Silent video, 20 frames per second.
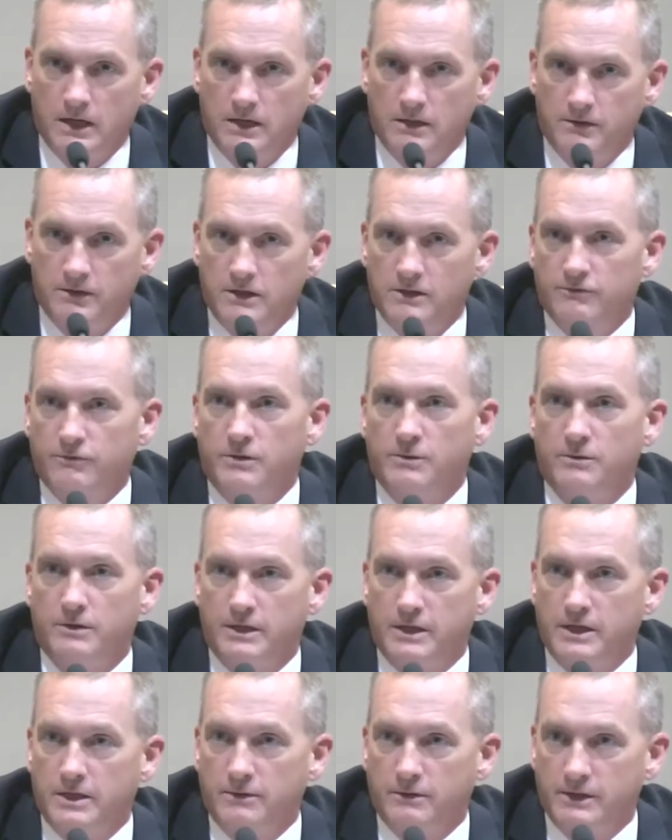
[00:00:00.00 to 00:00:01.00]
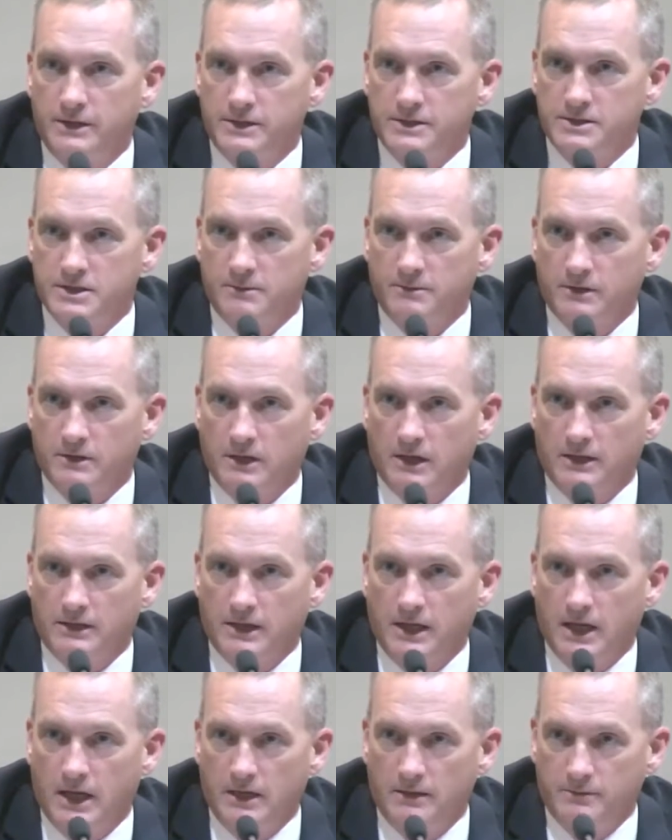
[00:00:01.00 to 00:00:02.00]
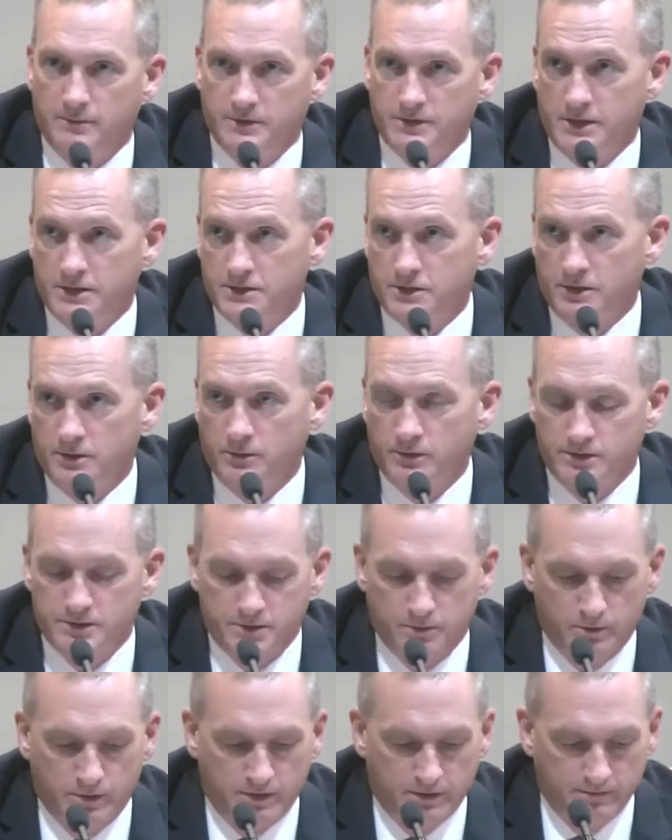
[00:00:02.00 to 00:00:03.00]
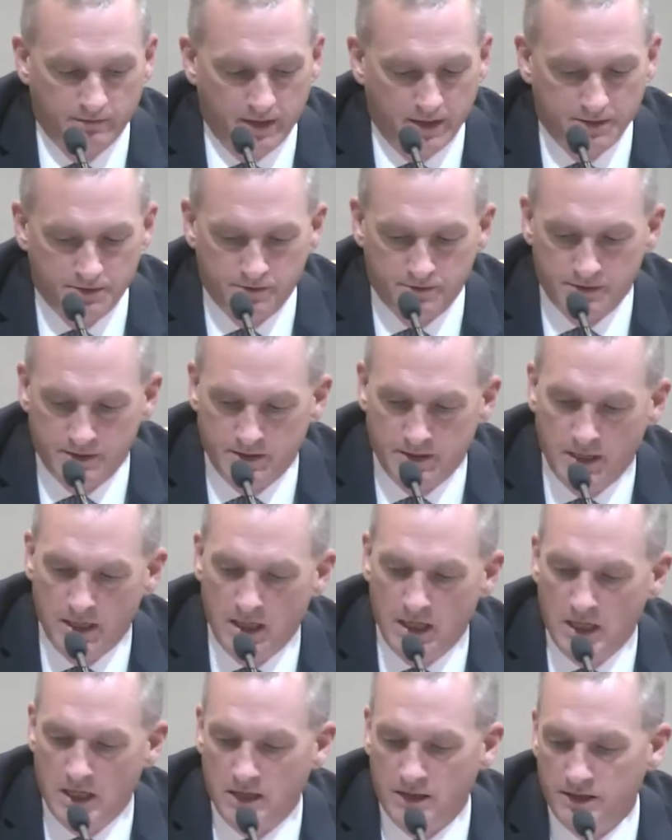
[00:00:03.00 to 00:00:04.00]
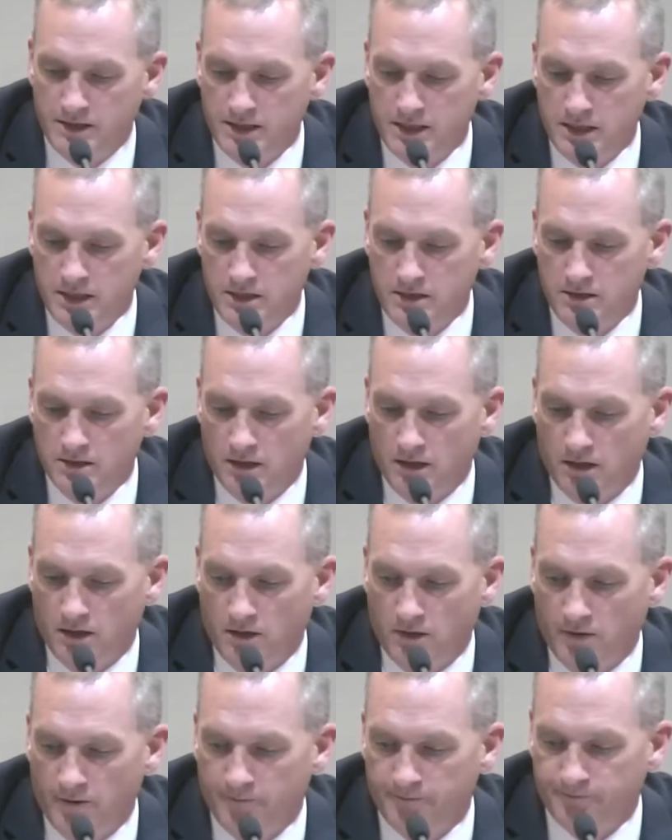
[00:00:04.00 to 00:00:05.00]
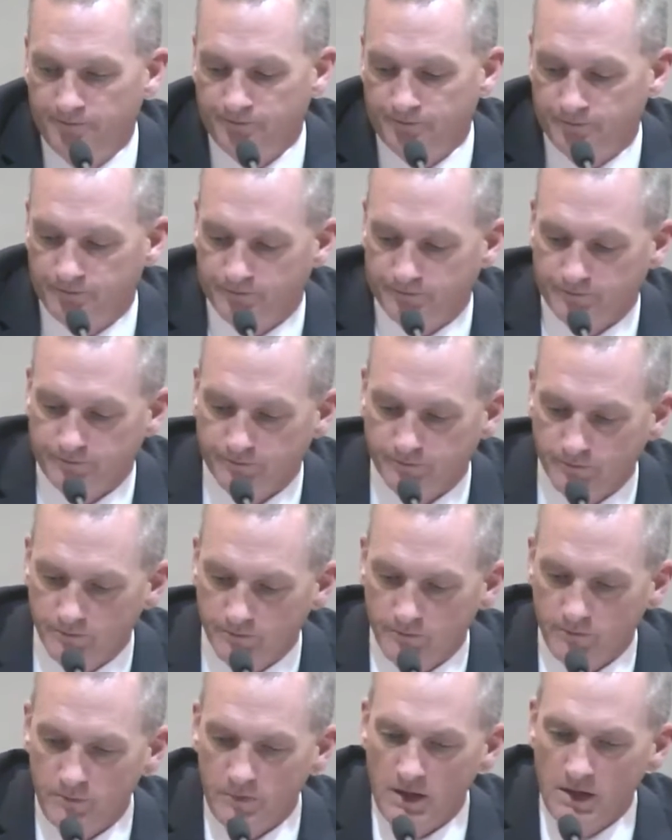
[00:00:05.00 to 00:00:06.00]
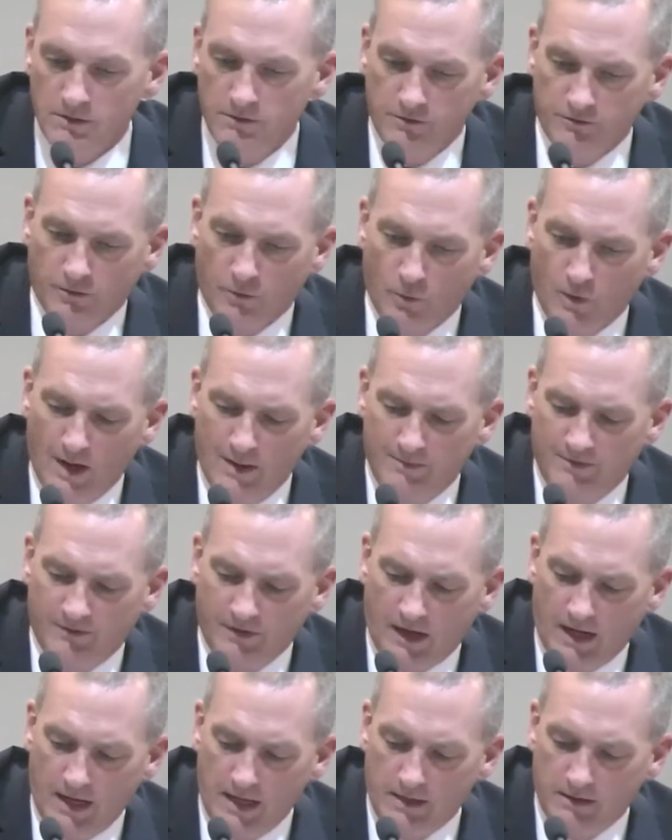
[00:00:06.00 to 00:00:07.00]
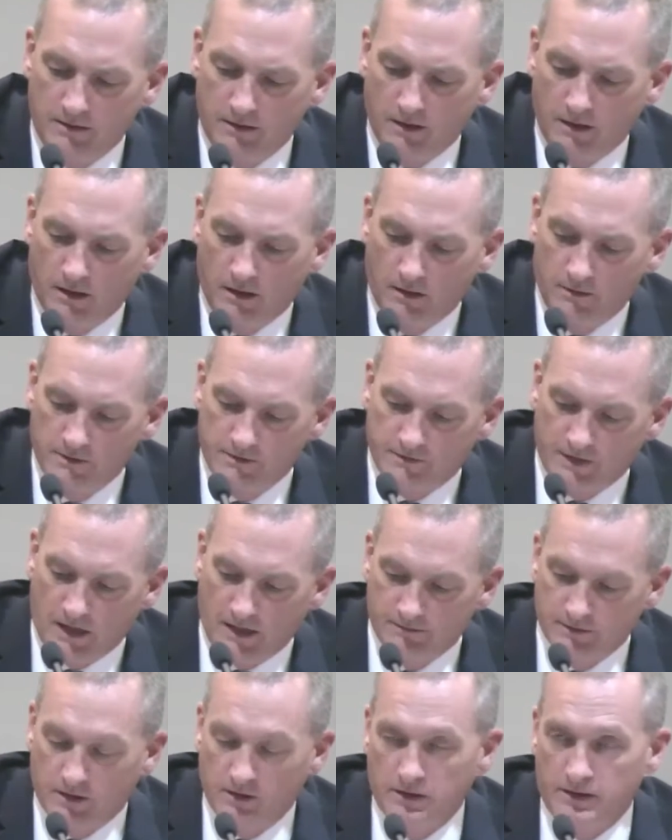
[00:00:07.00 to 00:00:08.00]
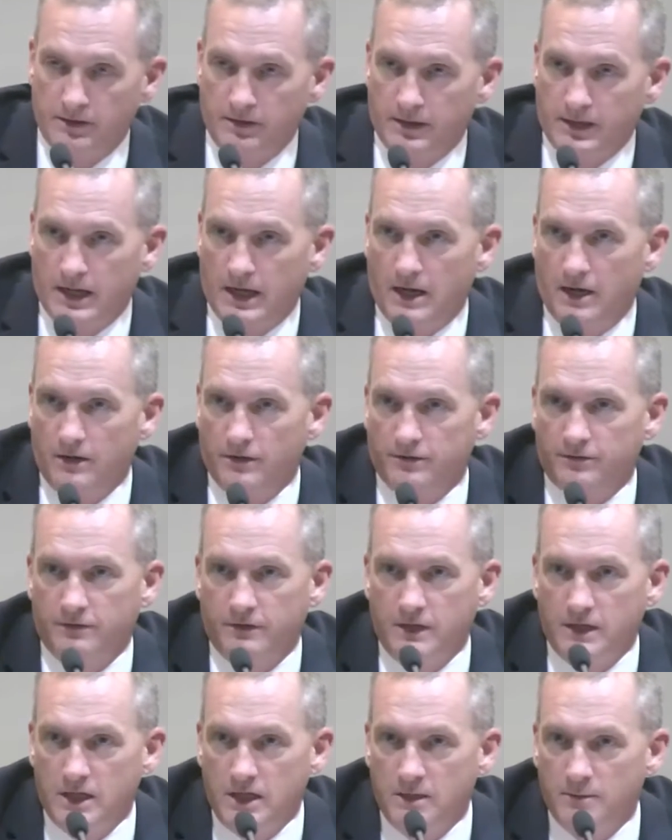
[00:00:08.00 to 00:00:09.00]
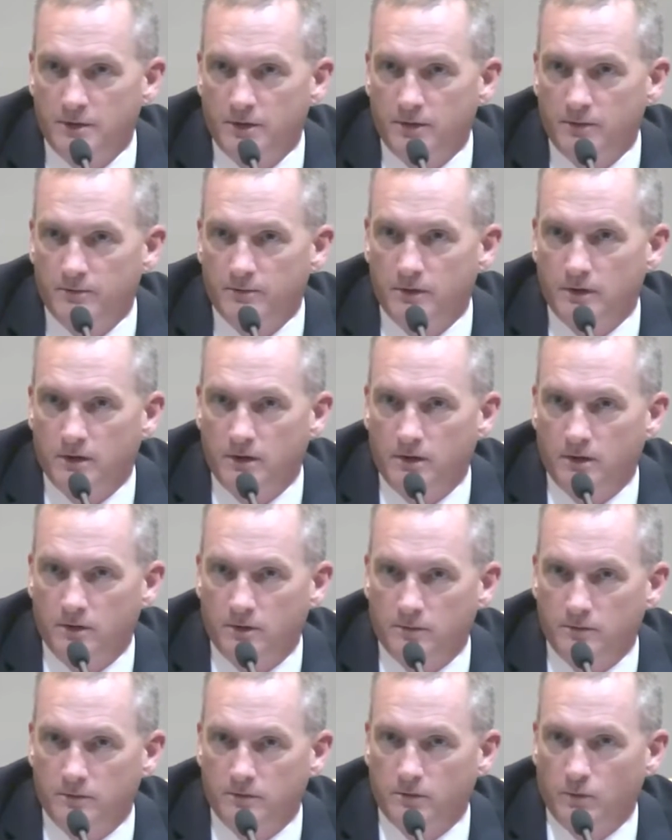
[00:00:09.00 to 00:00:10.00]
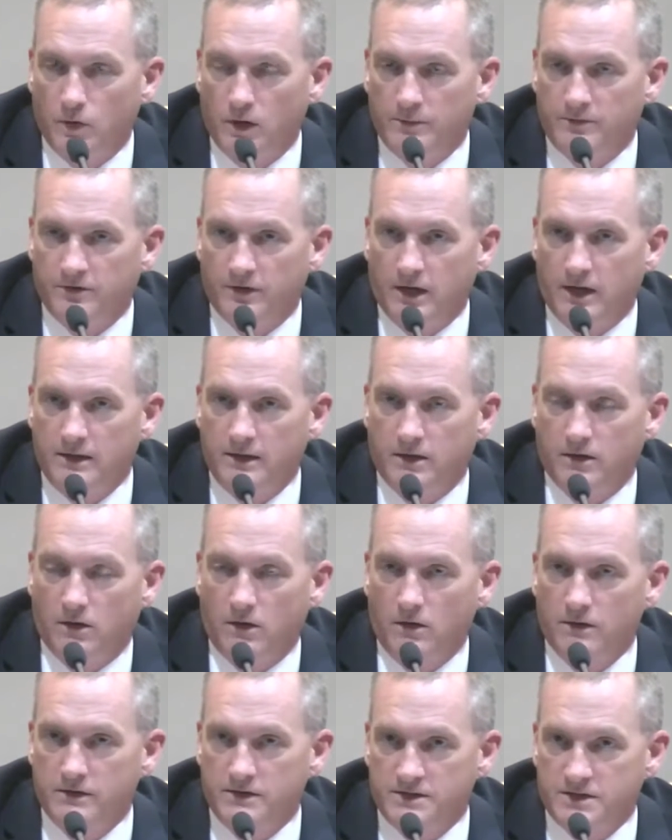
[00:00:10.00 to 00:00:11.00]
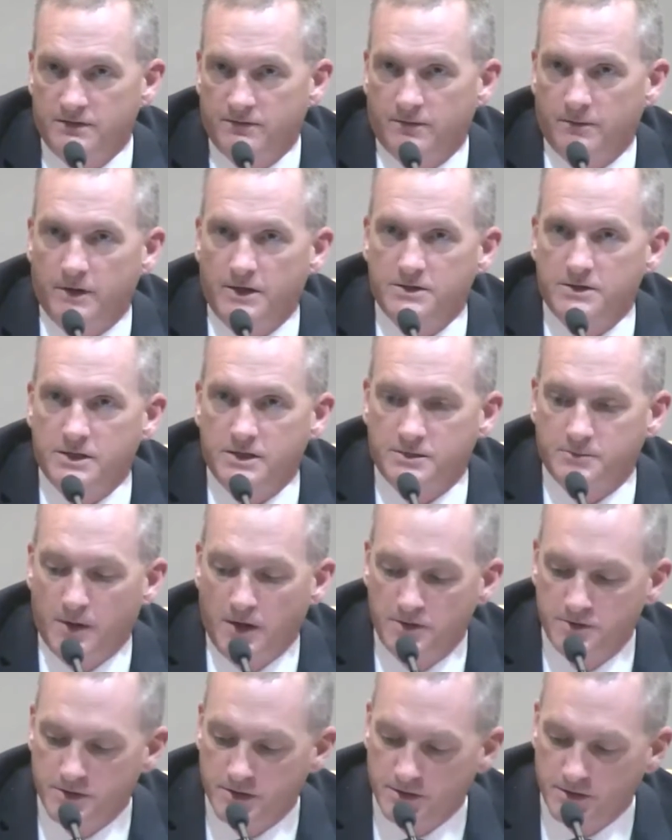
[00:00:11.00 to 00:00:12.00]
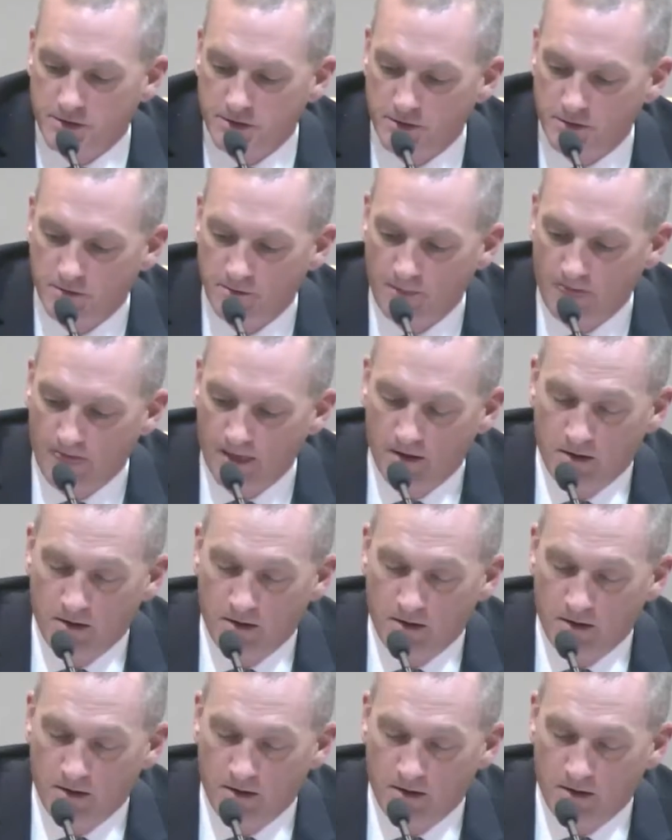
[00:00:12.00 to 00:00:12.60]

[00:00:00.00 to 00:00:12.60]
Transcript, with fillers: if we were to enter into something like that potentially with with investors. And the um, there's a website uh, that's kind of a clearinghouse, the EMMA um, website that all of this information gets posted to.